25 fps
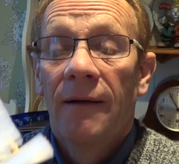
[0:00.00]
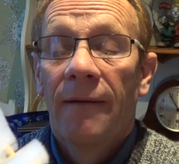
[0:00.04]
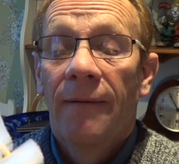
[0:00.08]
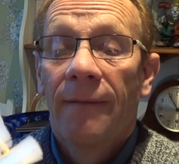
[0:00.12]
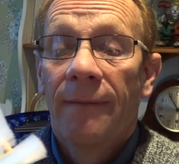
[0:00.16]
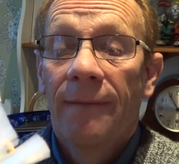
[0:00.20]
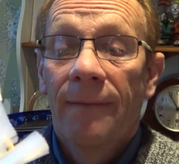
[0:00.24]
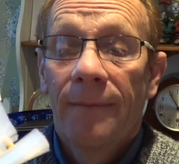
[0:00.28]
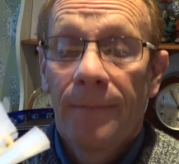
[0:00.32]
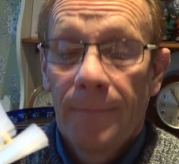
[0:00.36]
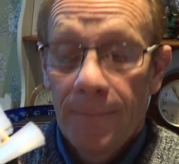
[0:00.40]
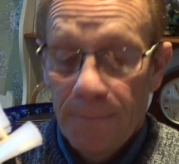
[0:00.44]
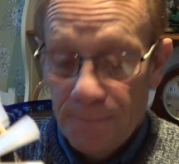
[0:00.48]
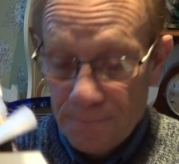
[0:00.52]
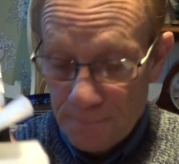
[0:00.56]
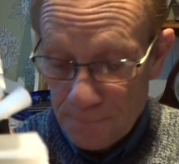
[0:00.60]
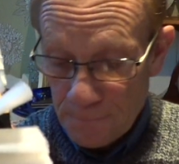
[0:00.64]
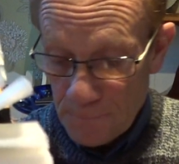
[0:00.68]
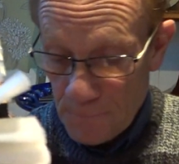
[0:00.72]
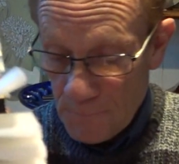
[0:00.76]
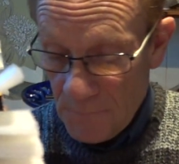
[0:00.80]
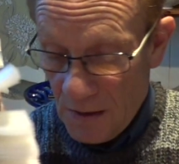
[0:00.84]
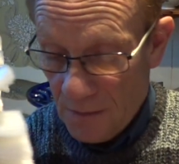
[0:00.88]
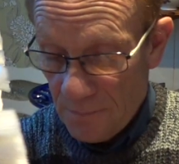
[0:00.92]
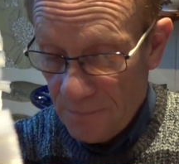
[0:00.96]
Um,
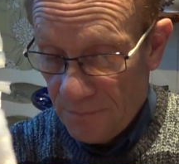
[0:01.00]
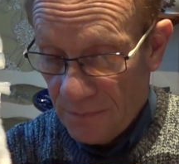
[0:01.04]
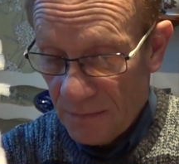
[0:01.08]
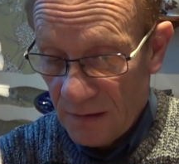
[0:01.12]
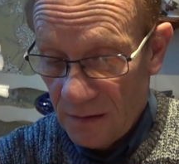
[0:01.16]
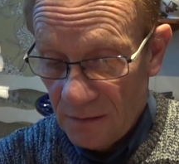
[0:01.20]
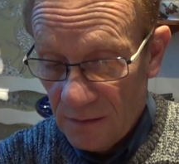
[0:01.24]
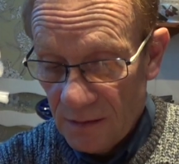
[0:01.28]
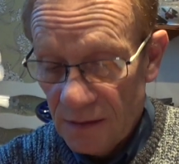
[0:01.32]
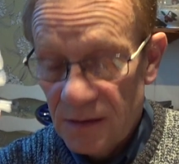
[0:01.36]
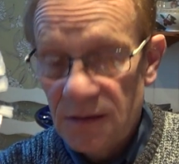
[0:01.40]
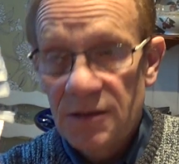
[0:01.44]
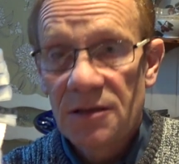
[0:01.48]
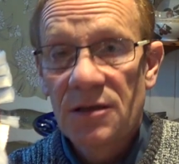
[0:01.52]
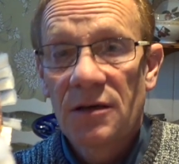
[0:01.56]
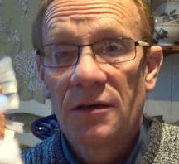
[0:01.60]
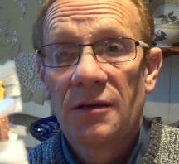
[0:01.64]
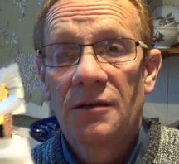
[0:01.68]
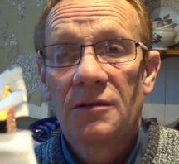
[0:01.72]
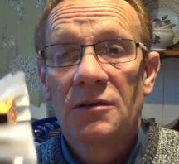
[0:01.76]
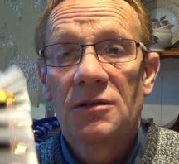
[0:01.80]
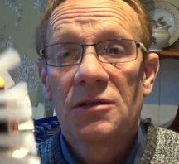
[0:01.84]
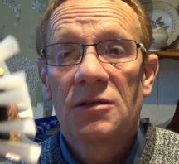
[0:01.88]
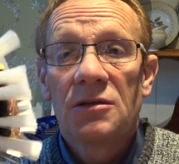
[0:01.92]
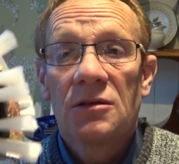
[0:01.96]
and like I say,
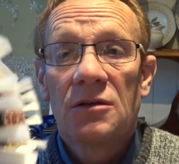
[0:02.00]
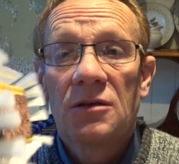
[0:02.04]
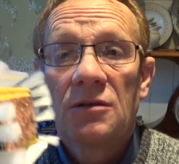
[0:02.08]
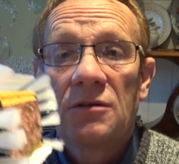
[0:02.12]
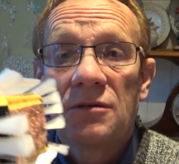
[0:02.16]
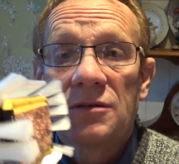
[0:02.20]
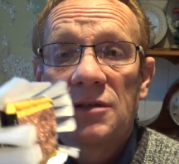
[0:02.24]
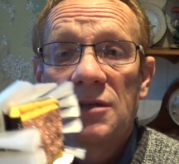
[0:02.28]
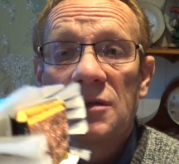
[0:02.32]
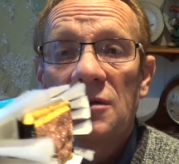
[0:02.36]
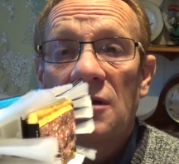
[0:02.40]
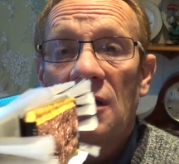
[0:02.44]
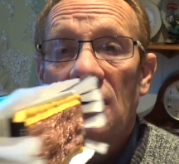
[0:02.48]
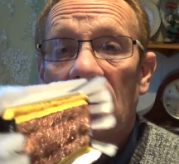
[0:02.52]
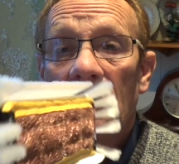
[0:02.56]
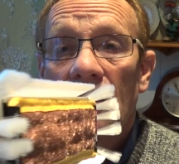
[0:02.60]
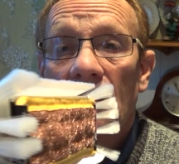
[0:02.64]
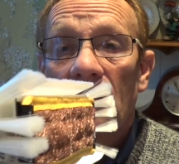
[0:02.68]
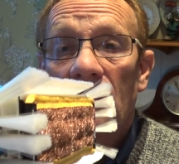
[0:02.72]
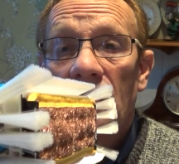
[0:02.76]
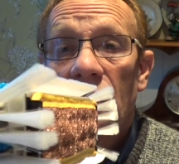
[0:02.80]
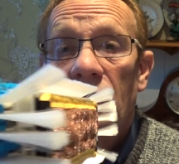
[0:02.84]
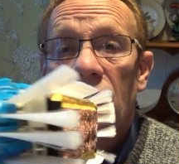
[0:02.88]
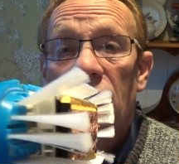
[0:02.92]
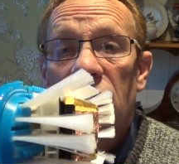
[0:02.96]
there isn't a
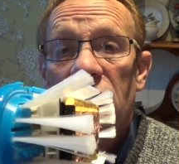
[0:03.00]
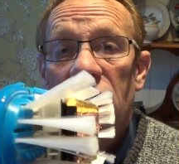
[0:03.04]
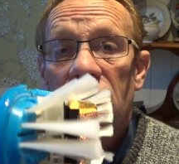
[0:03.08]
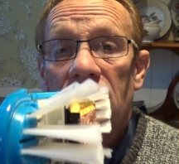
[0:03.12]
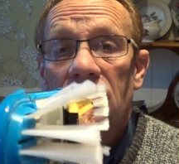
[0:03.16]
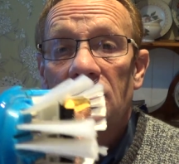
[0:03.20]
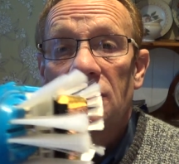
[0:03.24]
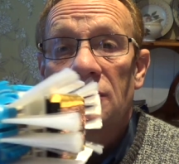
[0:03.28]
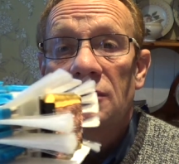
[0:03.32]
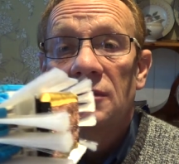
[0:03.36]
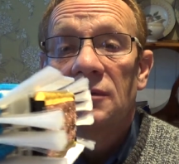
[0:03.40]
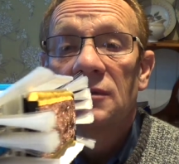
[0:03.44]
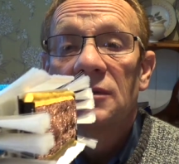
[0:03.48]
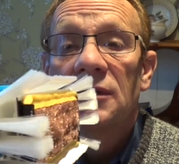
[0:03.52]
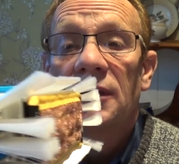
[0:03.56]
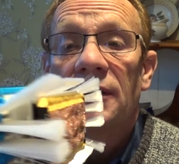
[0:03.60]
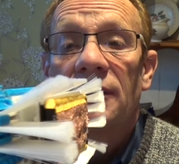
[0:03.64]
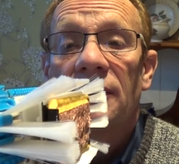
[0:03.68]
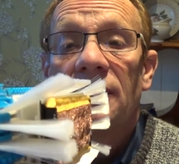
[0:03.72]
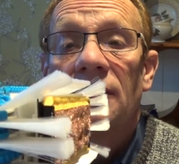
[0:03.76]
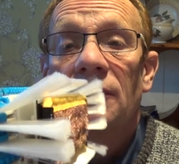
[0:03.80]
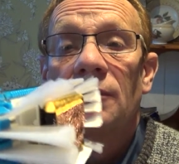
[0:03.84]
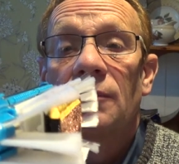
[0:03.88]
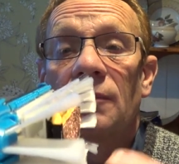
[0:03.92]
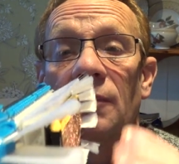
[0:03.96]
lot of bristle
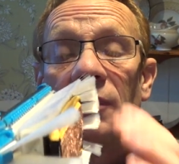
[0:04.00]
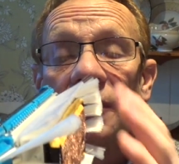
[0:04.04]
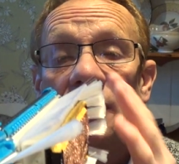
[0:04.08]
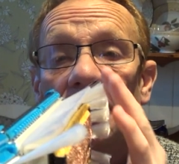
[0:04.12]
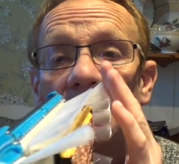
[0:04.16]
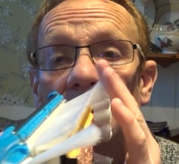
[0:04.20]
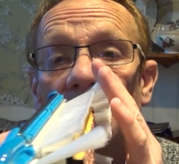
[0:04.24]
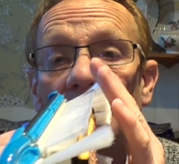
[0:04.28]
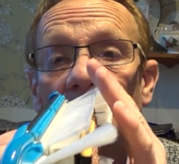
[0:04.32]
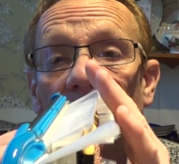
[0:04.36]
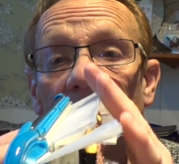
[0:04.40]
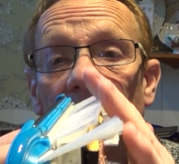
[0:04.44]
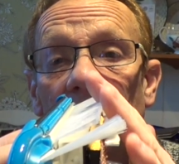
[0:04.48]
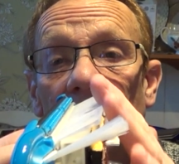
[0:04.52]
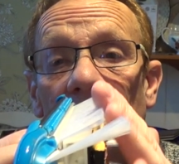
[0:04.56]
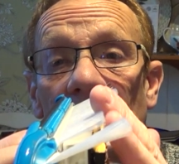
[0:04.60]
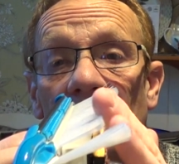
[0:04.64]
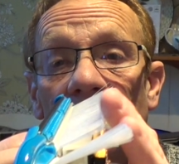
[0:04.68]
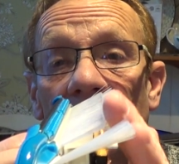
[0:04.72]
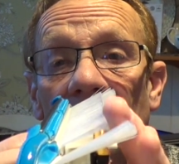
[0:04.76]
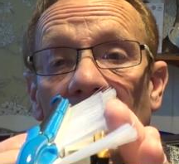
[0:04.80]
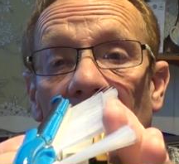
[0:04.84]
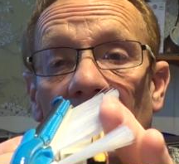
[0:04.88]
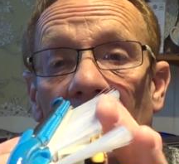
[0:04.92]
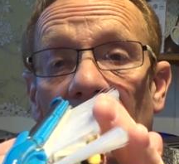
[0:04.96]
here, but
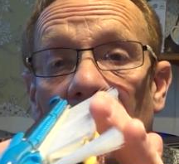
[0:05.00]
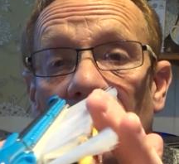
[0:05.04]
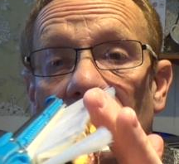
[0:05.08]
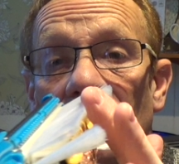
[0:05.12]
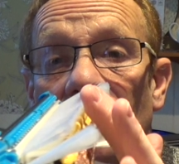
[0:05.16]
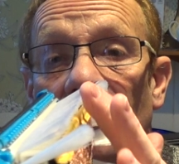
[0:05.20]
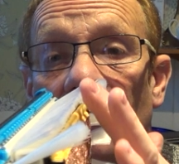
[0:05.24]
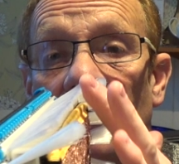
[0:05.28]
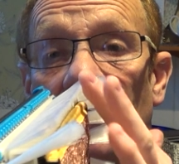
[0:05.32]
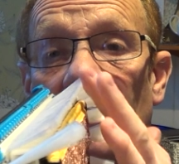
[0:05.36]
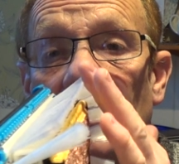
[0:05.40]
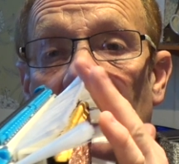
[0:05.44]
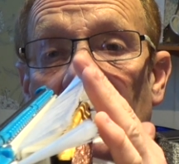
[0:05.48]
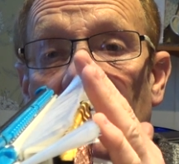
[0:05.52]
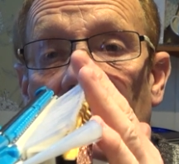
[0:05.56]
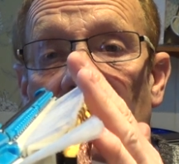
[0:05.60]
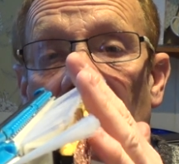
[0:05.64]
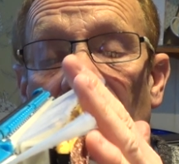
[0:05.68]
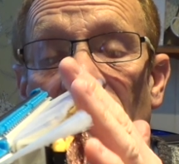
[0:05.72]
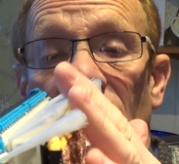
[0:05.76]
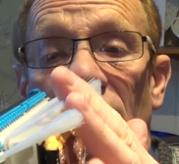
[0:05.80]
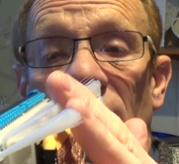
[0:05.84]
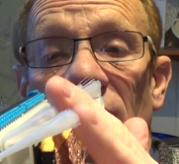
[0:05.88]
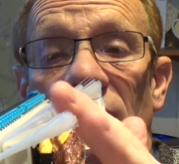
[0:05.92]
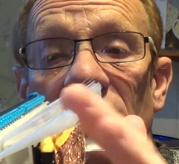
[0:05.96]
you really
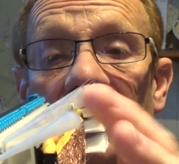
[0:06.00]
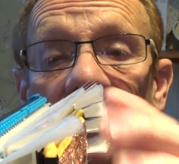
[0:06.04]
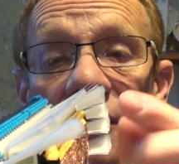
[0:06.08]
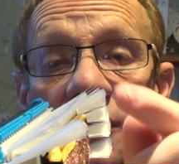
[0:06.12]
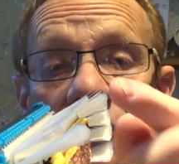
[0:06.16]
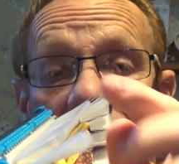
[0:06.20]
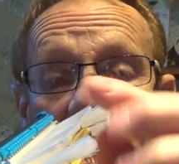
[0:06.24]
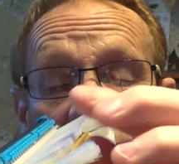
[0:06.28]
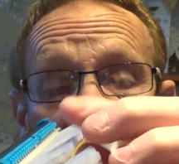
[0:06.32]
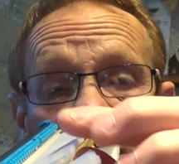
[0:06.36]
don't need it because